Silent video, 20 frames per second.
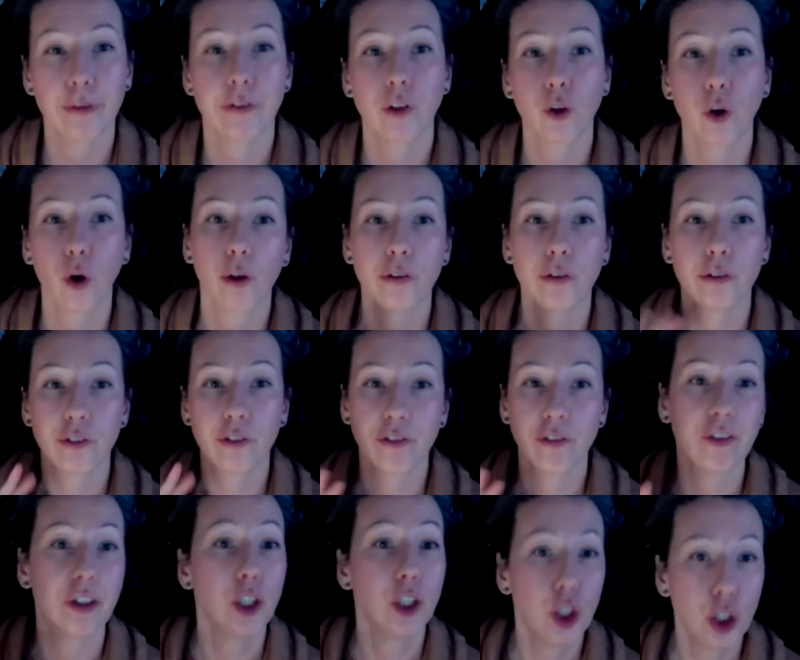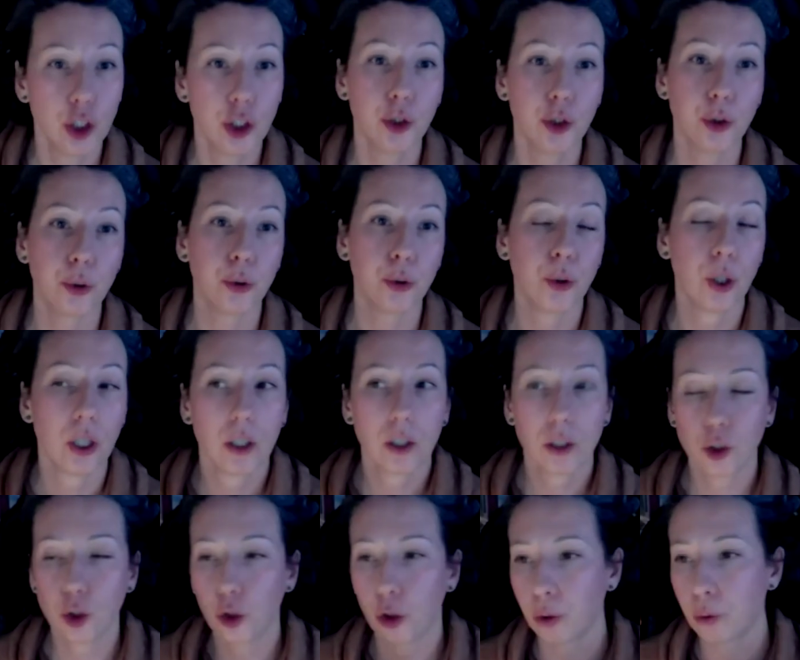pros and cons for you.
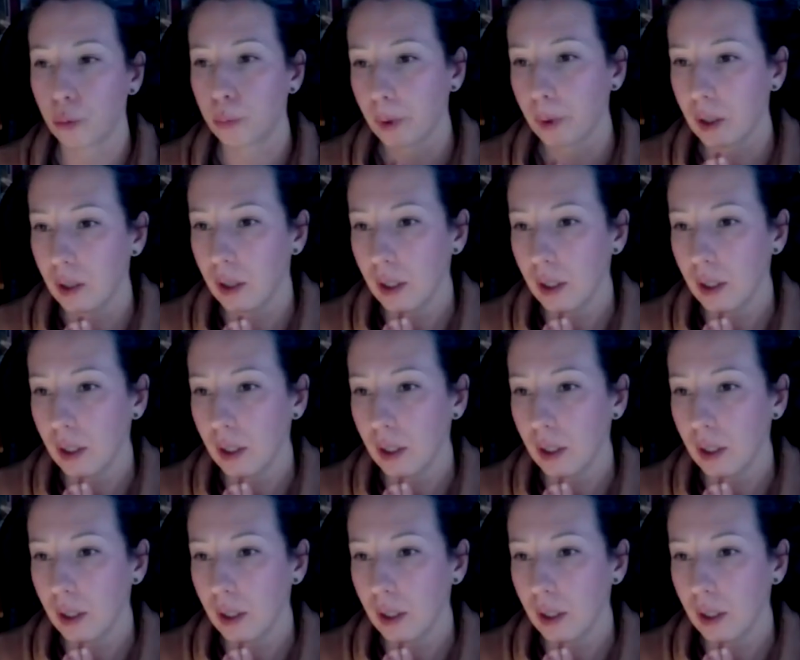You know,